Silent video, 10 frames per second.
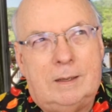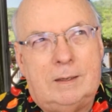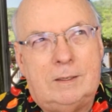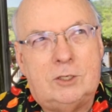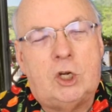
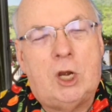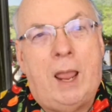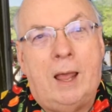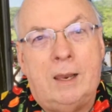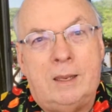
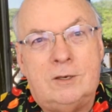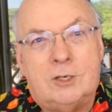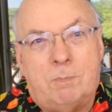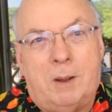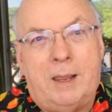
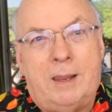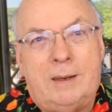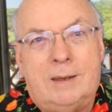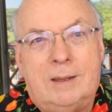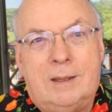challenged
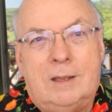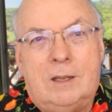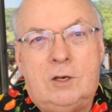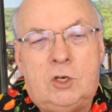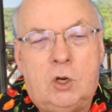by
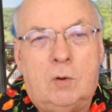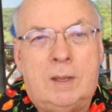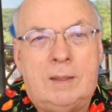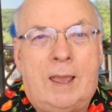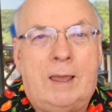doing
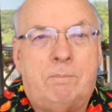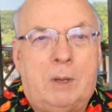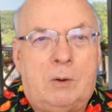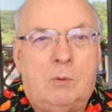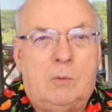that.
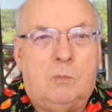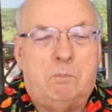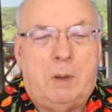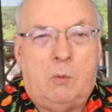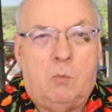
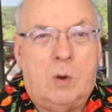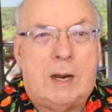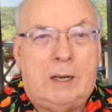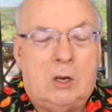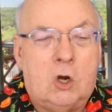But what I
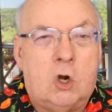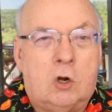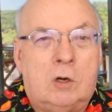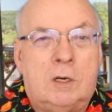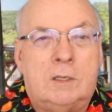
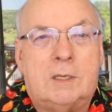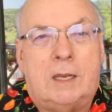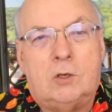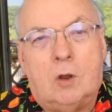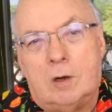learned is I
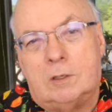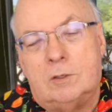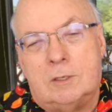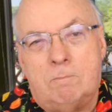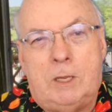talked to
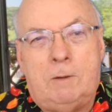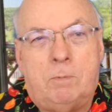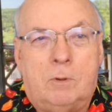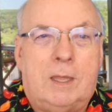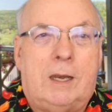some
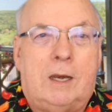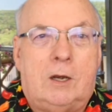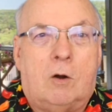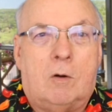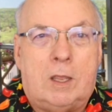people that had
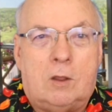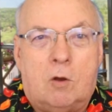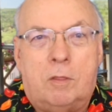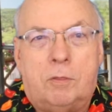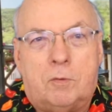already
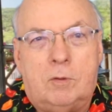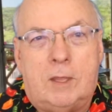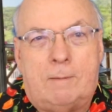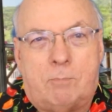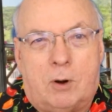gone through
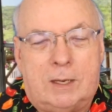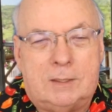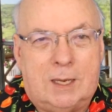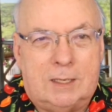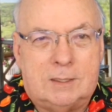that
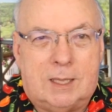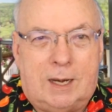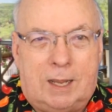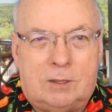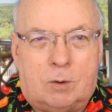process, that
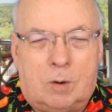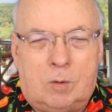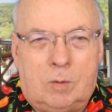had their own